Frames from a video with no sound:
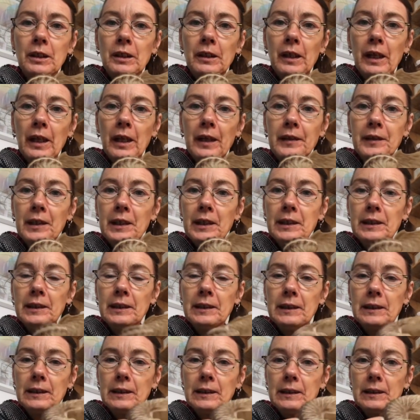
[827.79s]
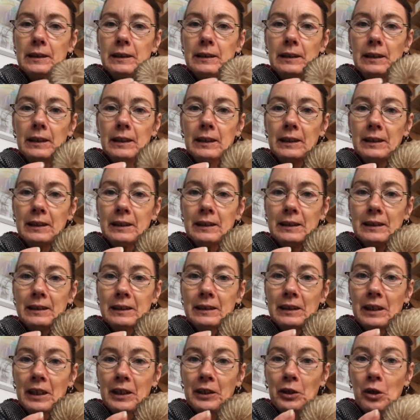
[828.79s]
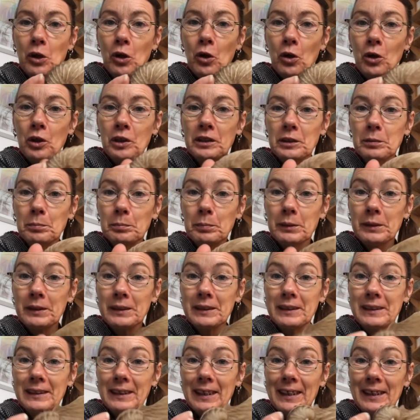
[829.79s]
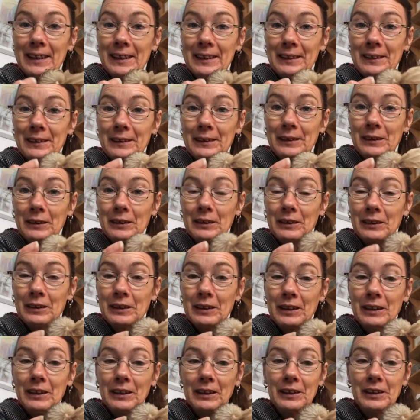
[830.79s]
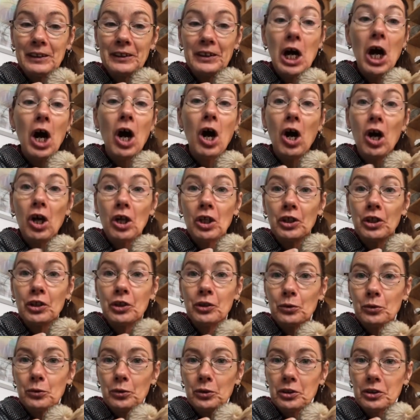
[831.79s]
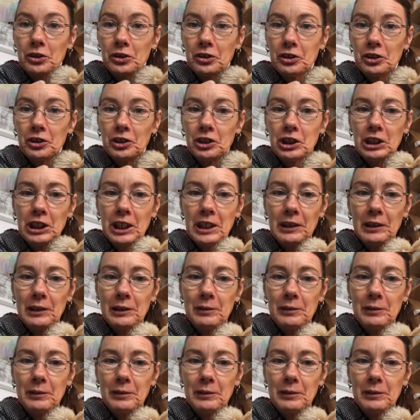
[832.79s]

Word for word: And this is an octopus egg, an argonaut shell.